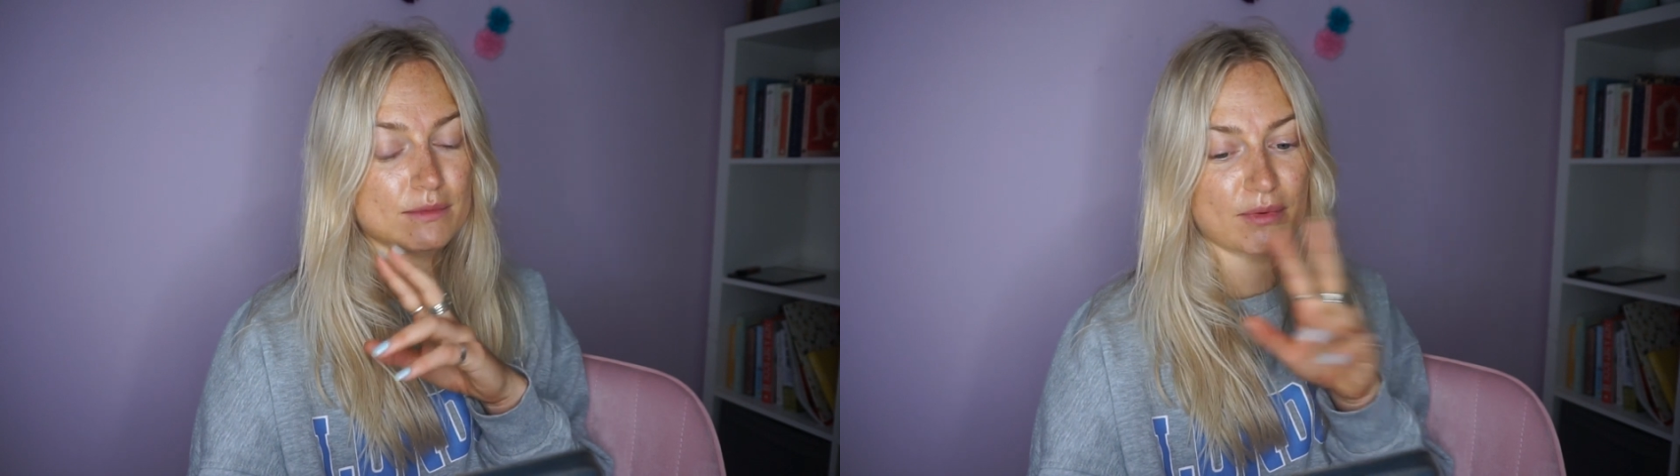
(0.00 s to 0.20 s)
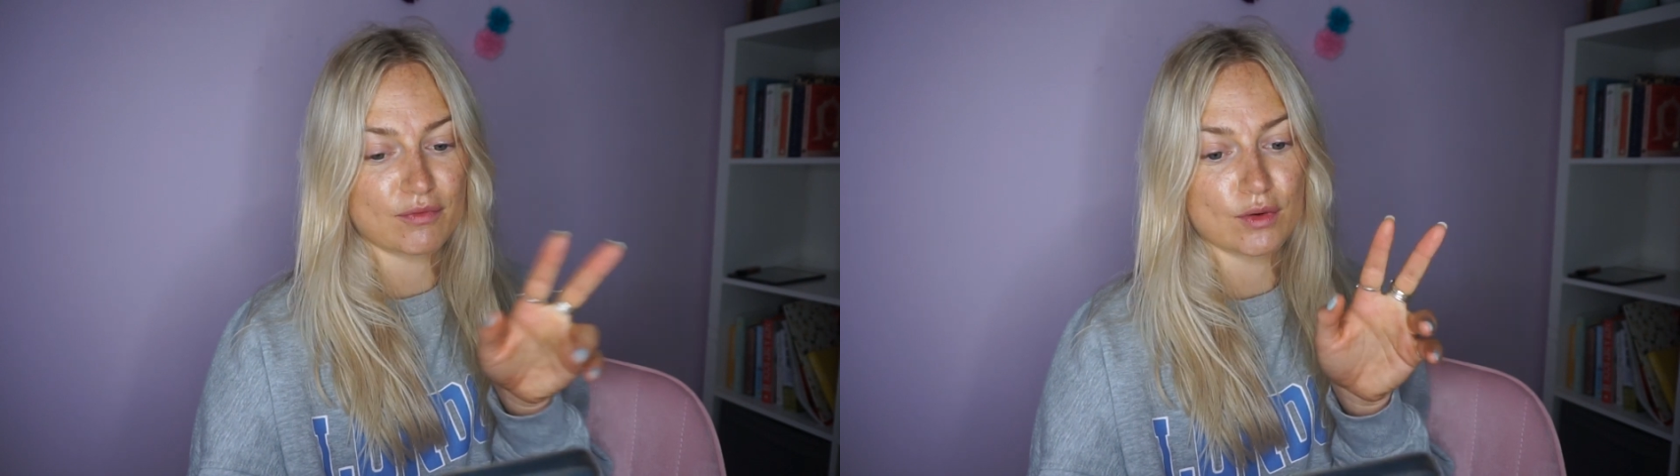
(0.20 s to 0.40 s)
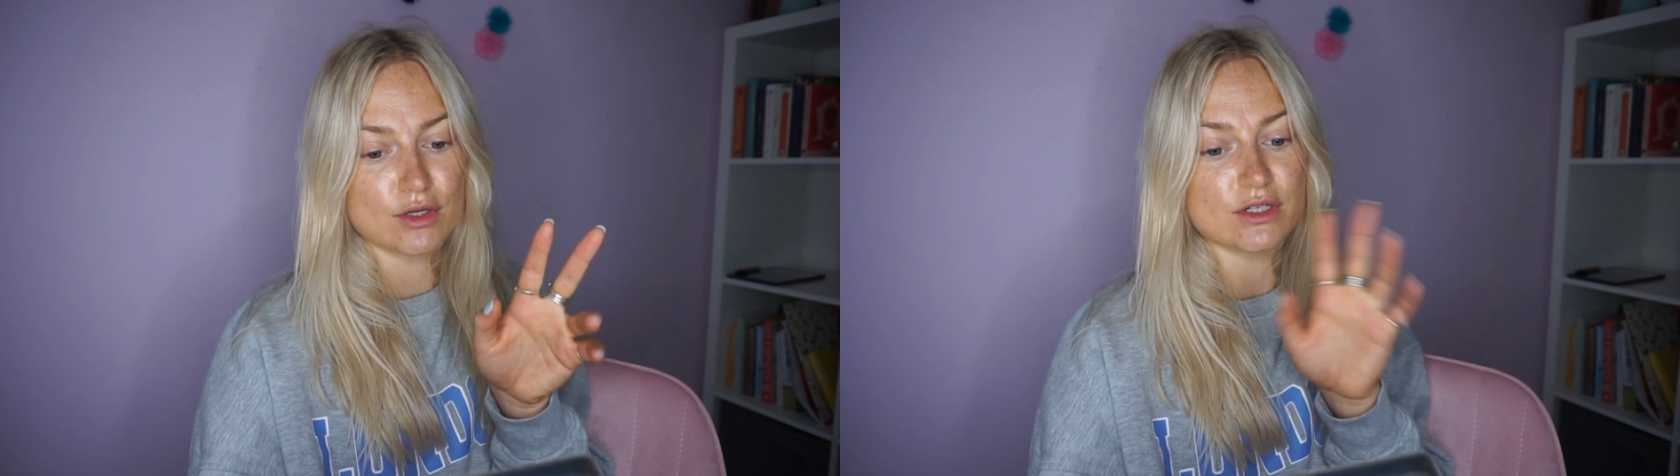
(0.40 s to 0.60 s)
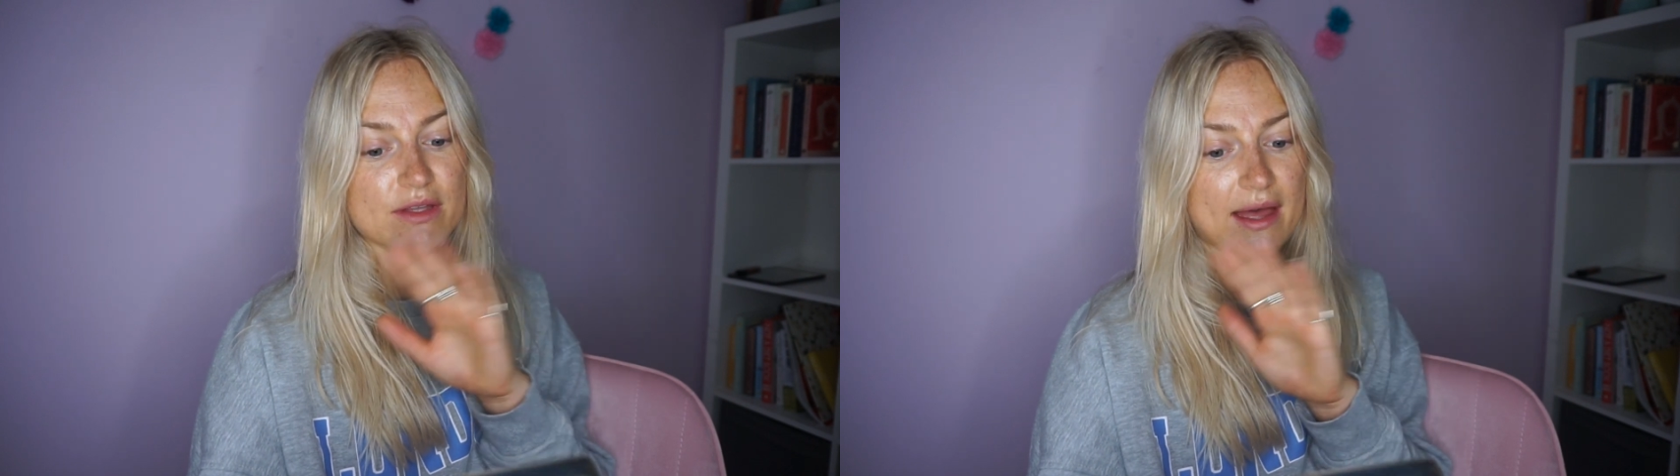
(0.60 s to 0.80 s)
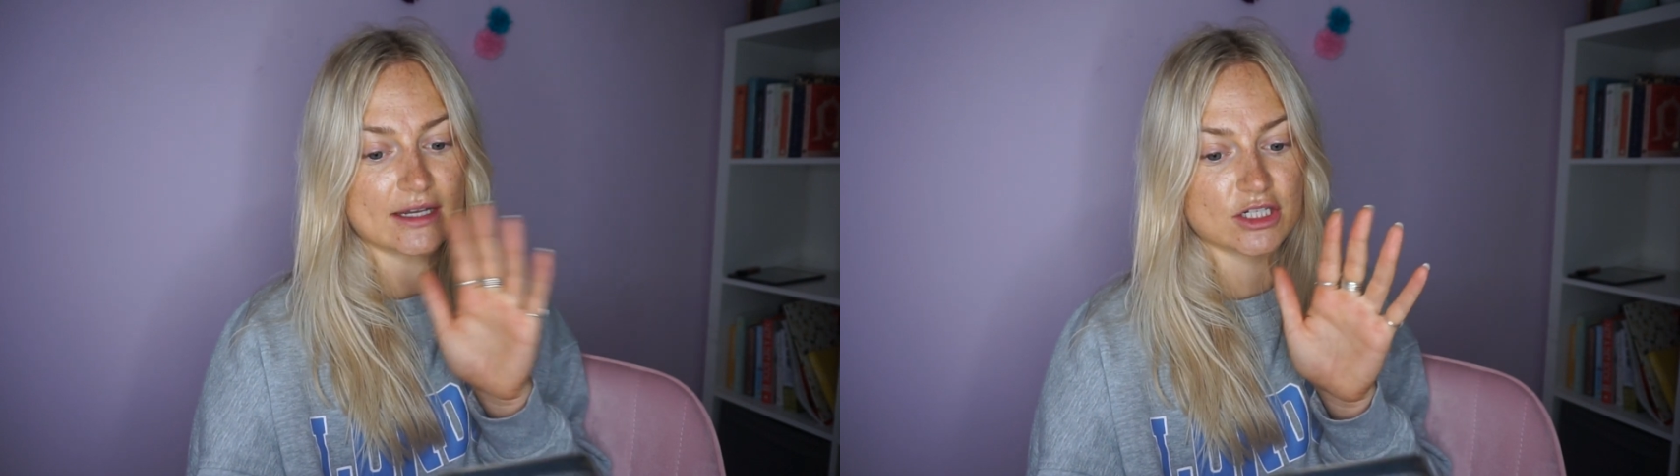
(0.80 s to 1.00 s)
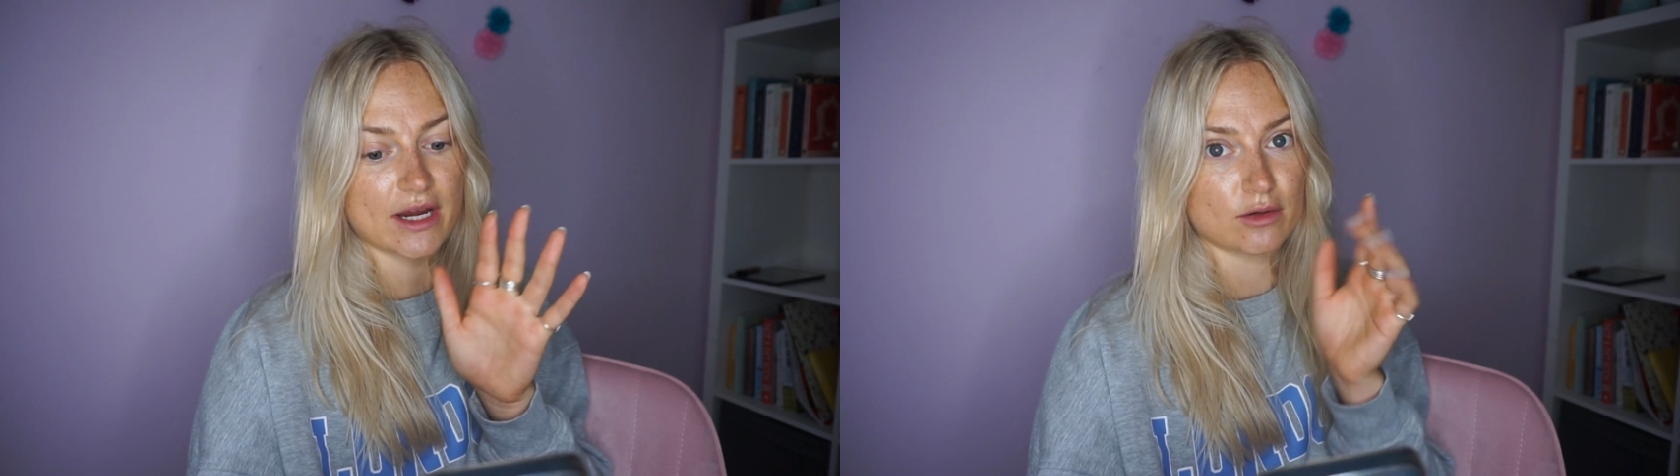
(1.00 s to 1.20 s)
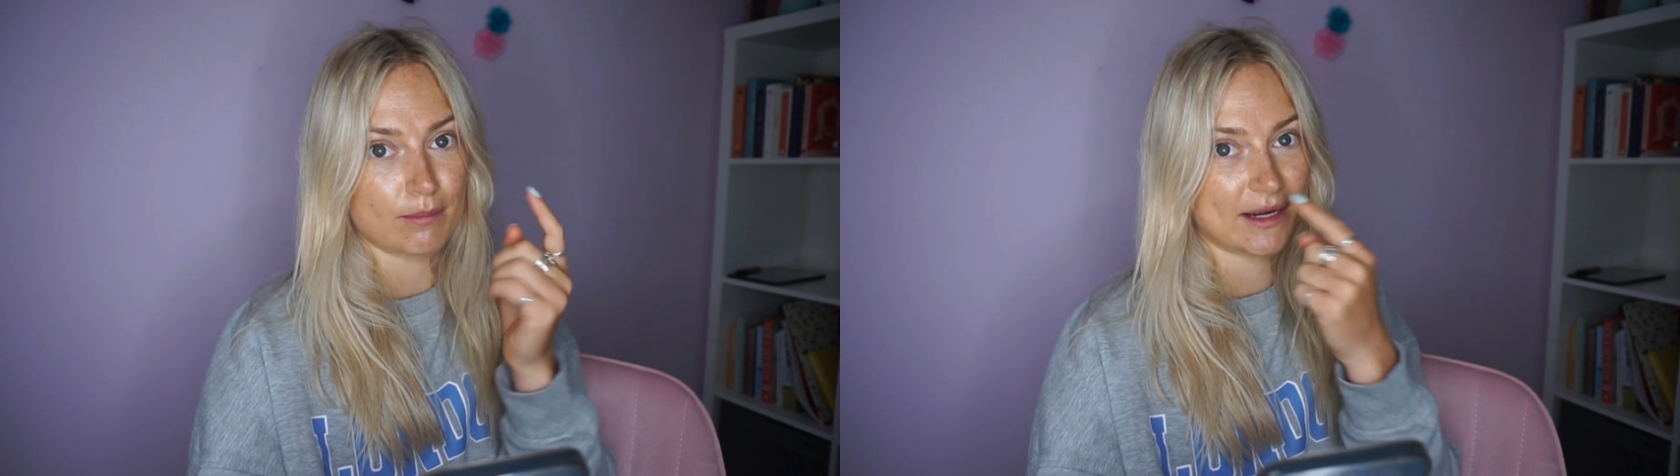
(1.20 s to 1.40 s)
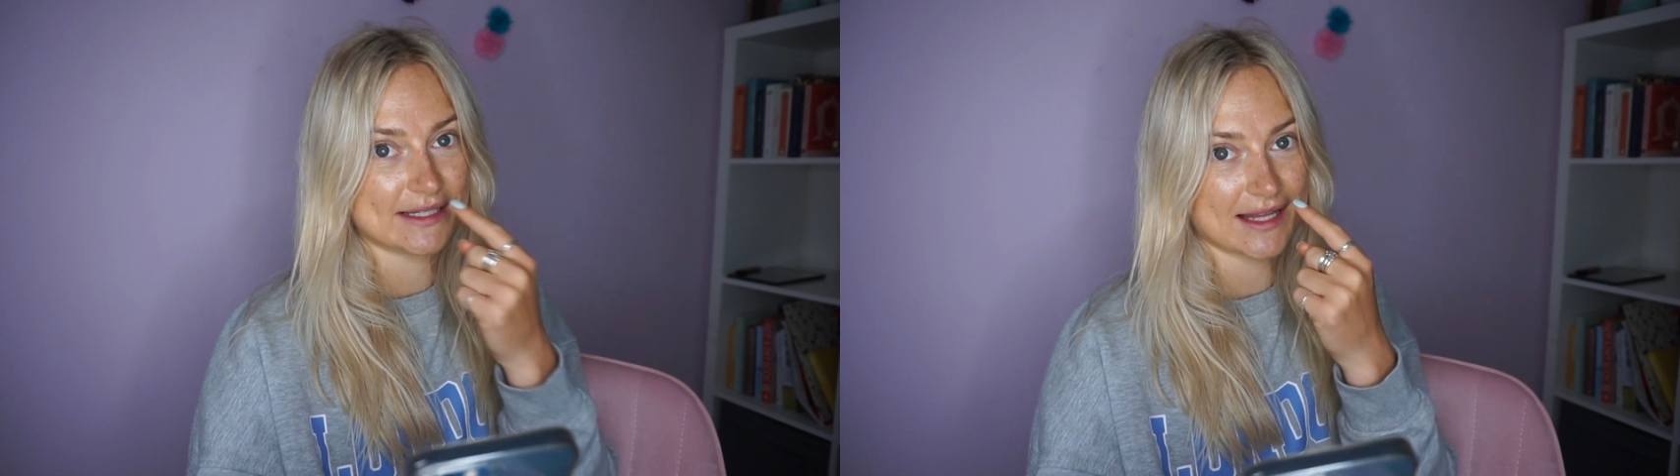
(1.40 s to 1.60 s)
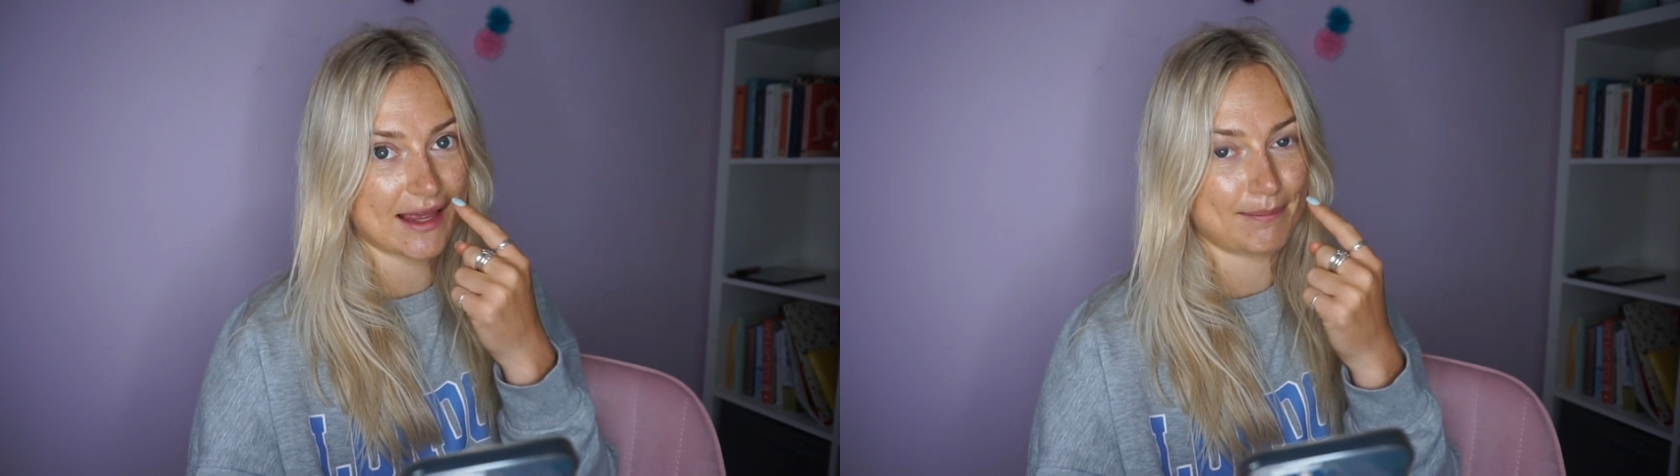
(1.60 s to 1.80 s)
before you do that, and check your mindset.